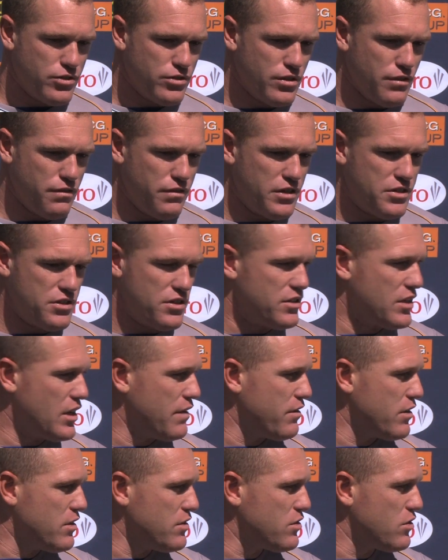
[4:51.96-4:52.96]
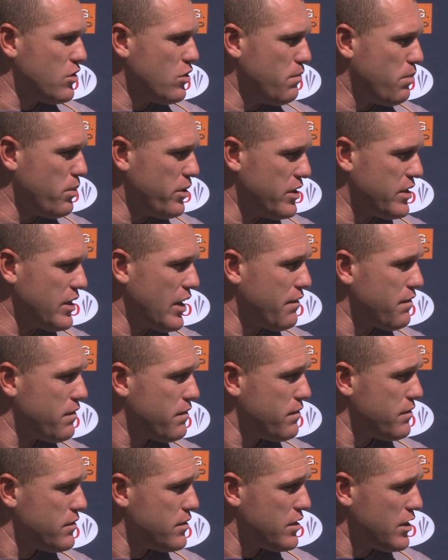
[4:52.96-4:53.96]
the fixture's given us two pretty tough
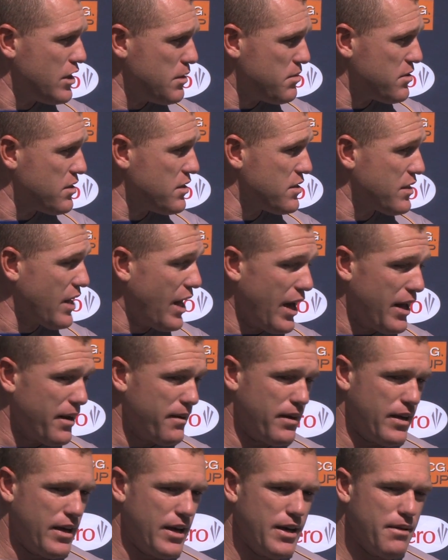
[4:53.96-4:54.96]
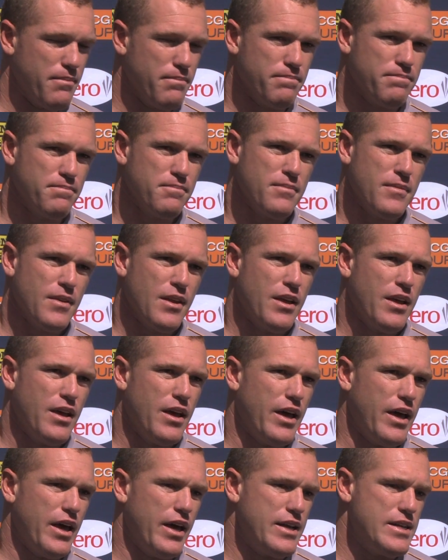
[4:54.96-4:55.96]
teams to start.
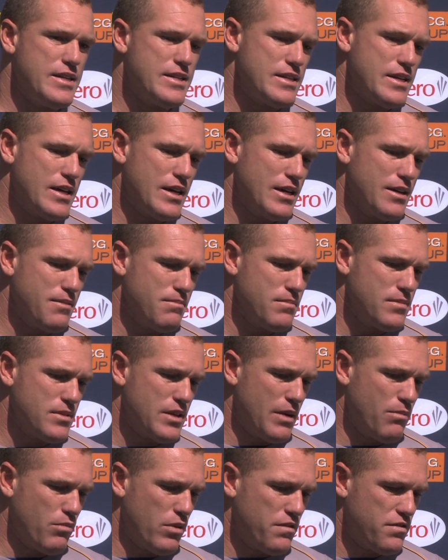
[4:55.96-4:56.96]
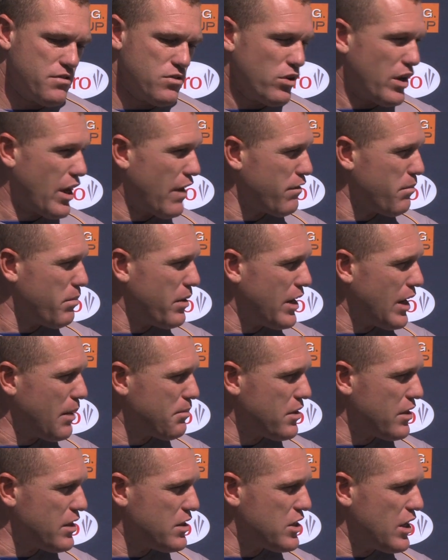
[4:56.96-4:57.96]
and we've sort of haven't been
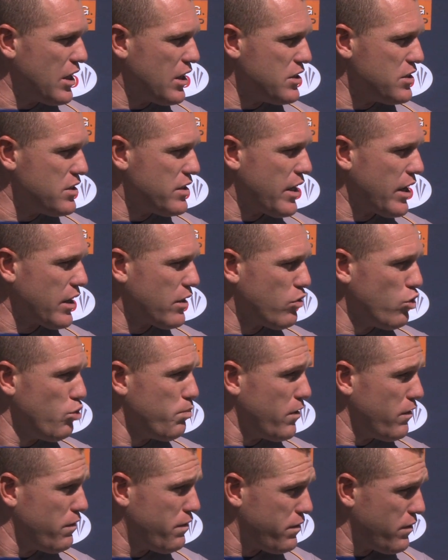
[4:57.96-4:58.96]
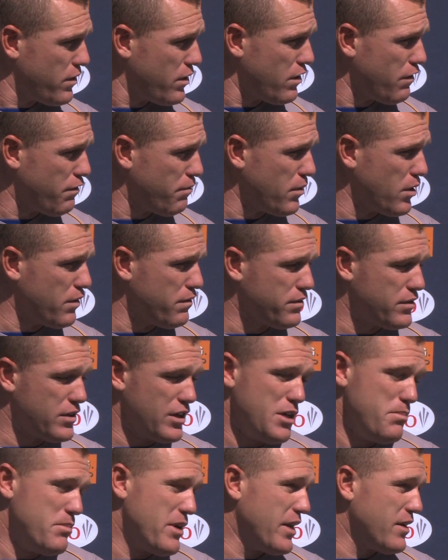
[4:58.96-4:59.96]
up to the challenge of that group of
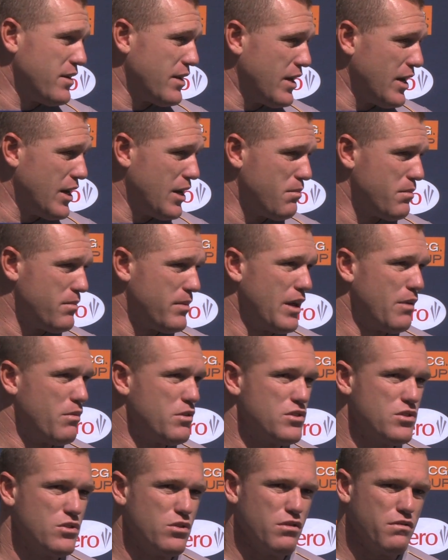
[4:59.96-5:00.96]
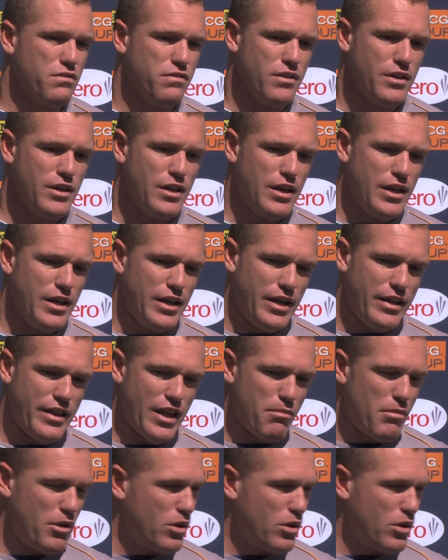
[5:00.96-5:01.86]
team yet. Now we're sort of in that